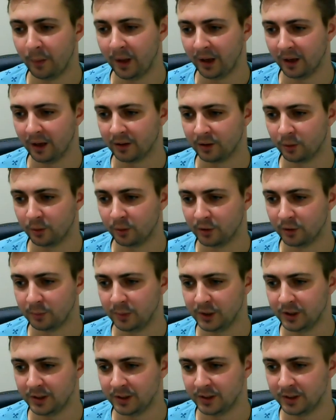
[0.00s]
its own
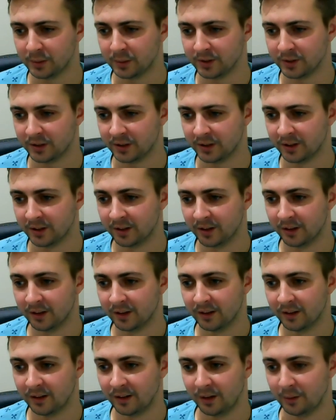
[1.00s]
species. It was a
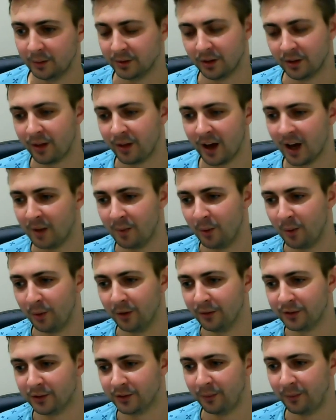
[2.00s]
thigh bone
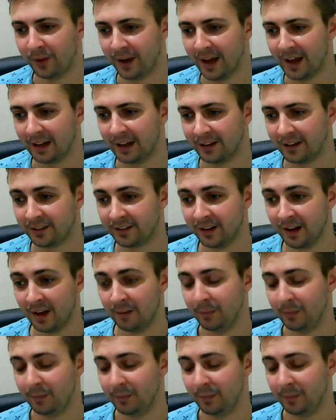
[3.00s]
of something else.